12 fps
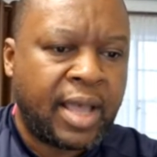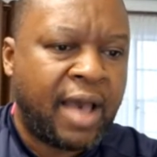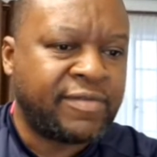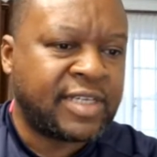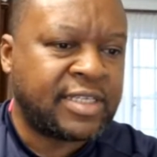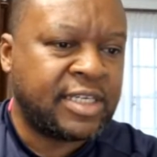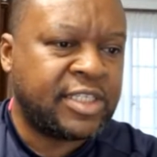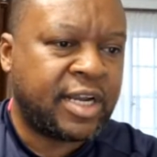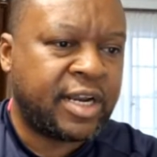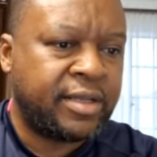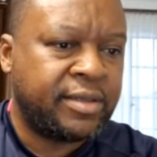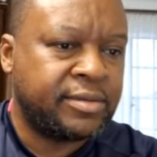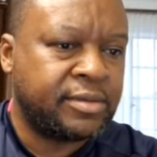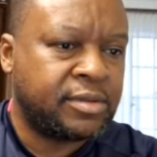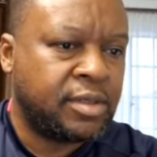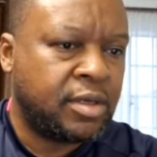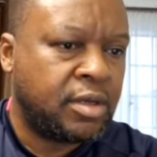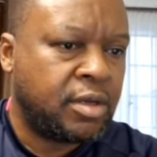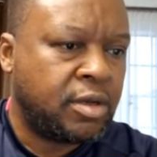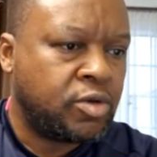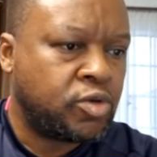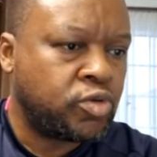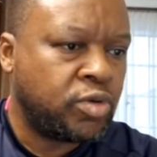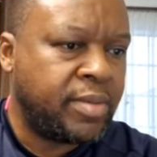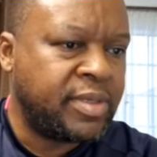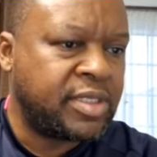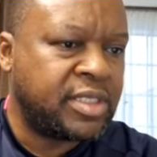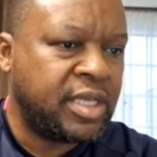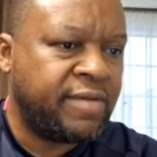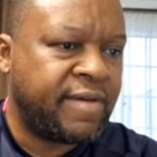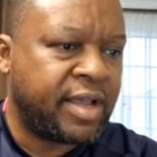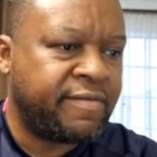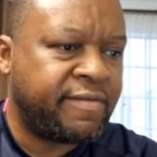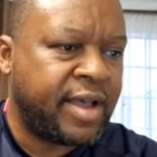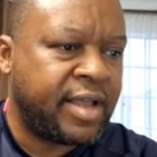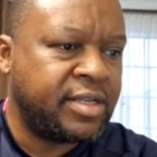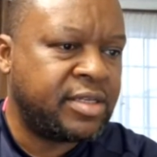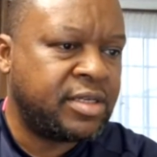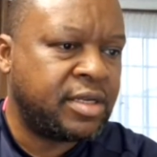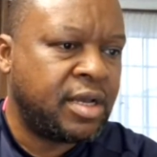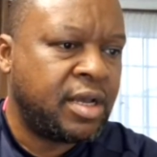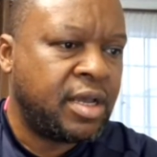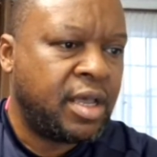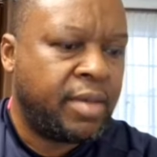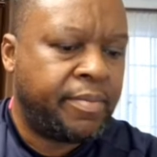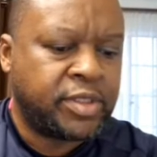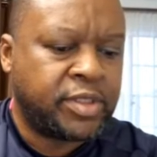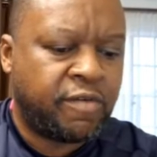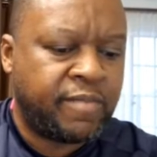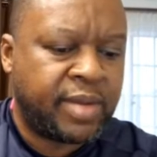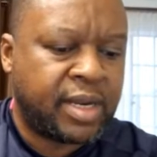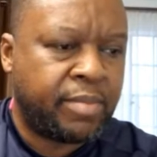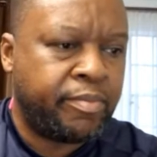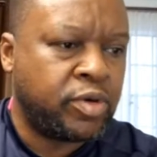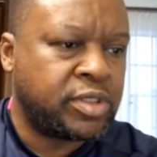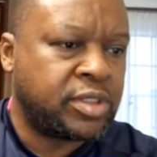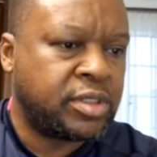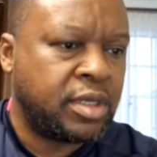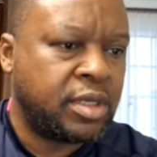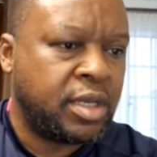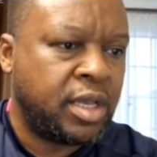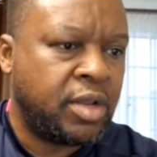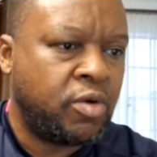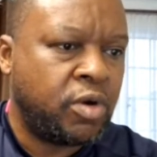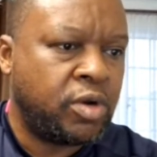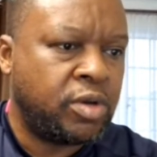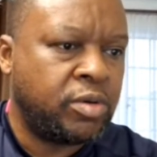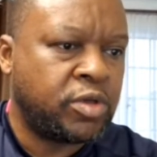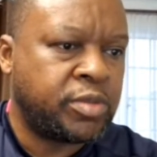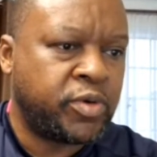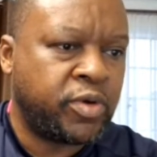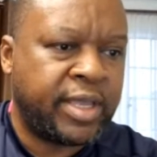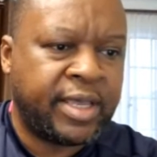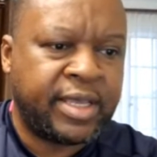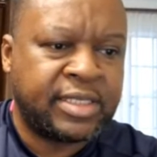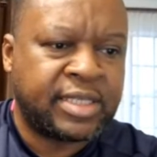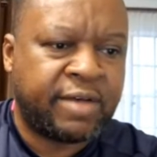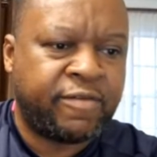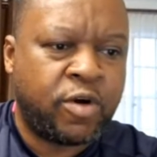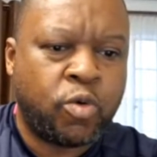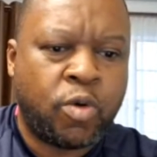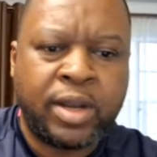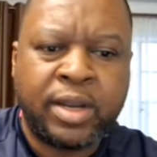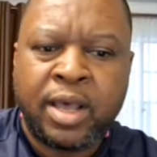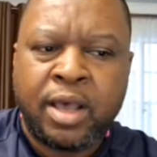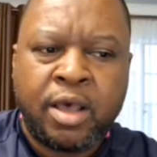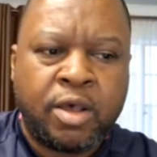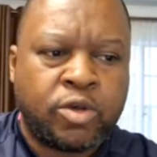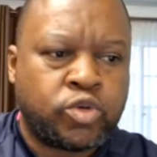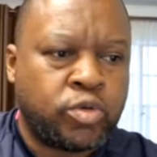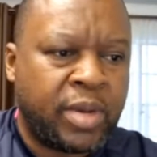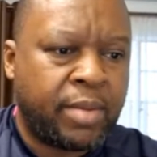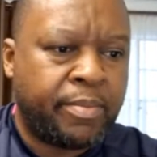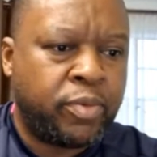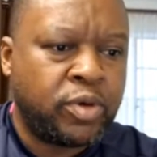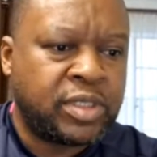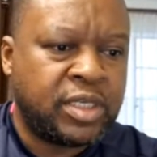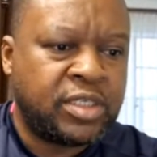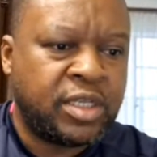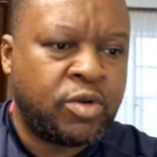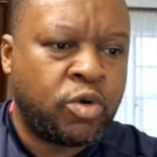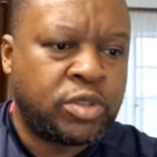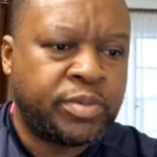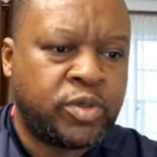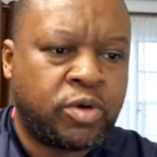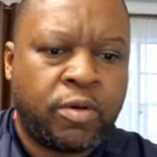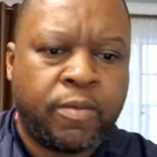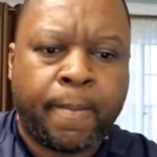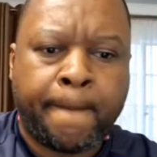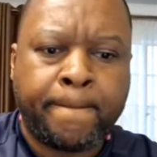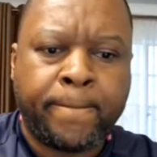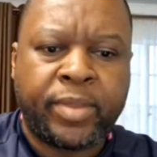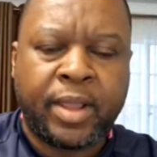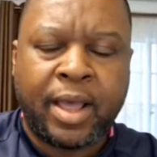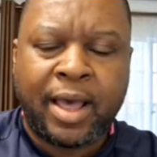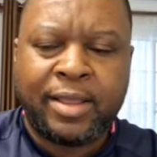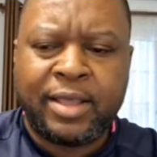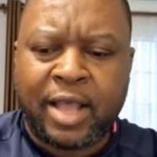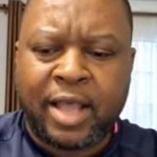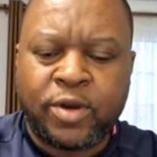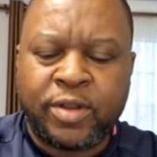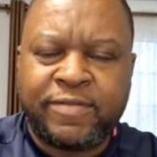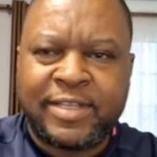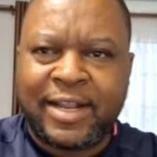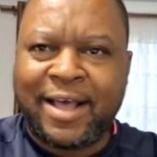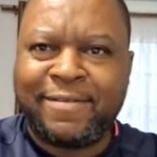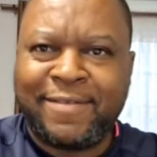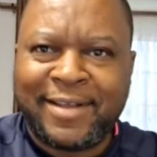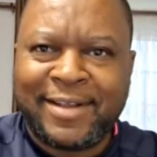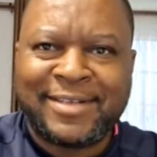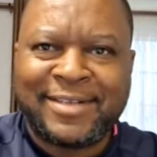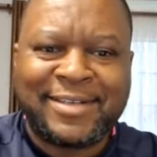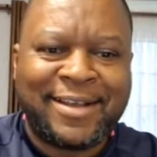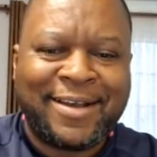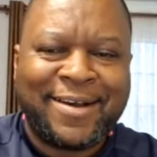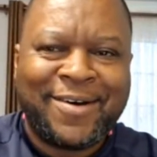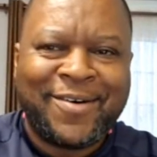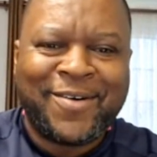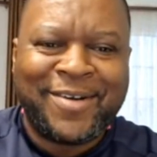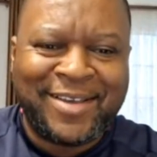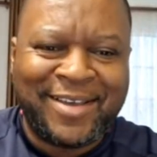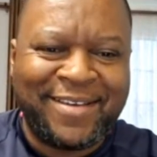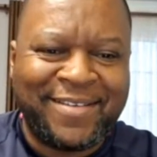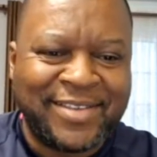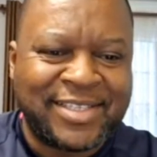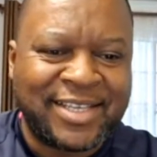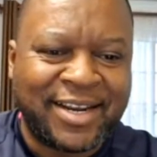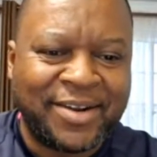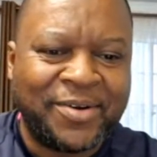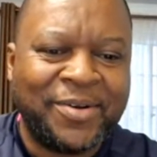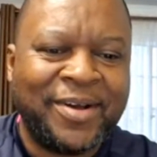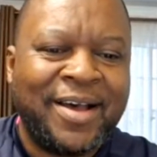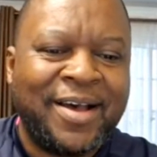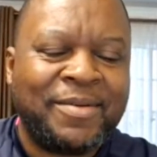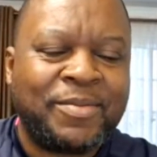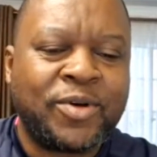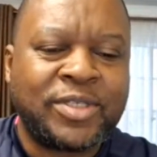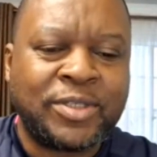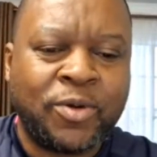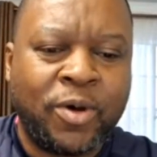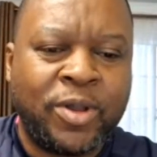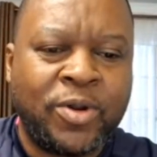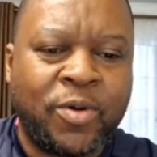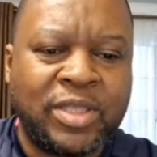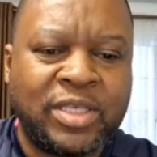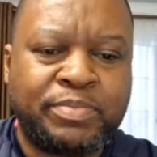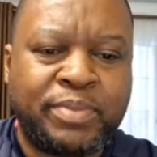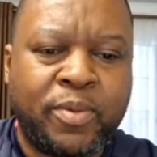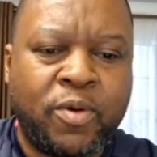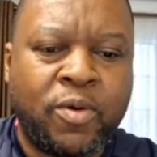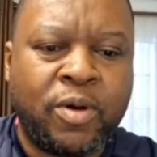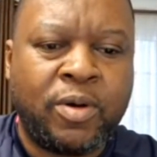after surgery. So let me see if I can find a picture of Madam Boss in hospital here. Yes, I found one. So Madam Boss is in hospital. I don't know if it's an advert or if it's real, because you know these people